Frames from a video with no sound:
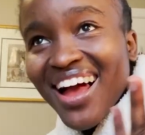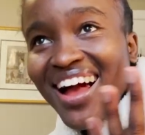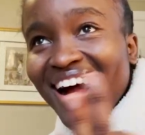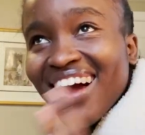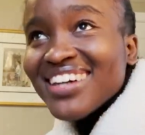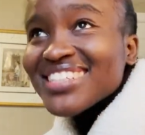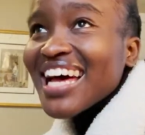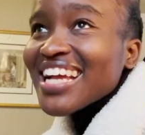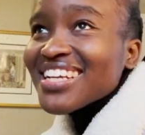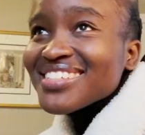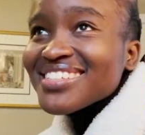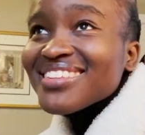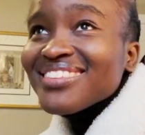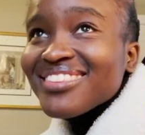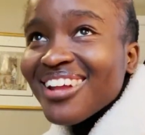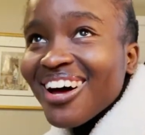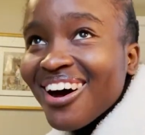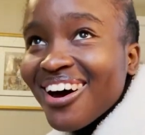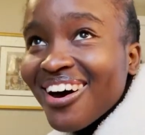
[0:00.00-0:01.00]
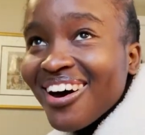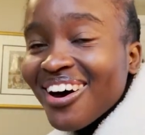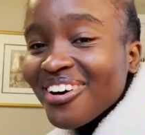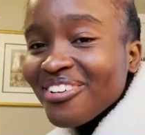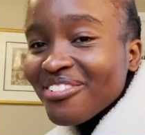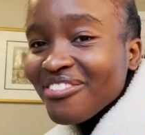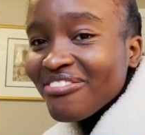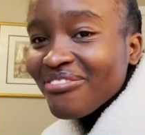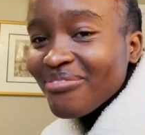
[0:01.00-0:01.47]
because I just
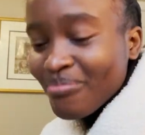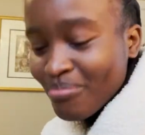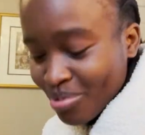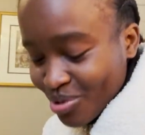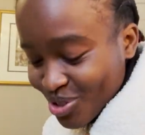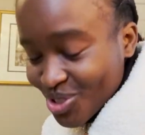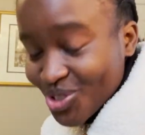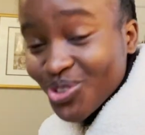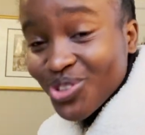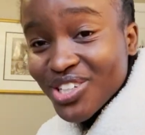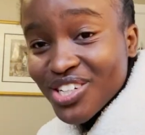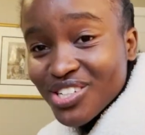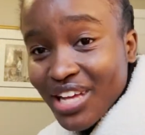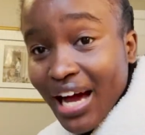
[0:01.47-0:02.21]
love bookstores.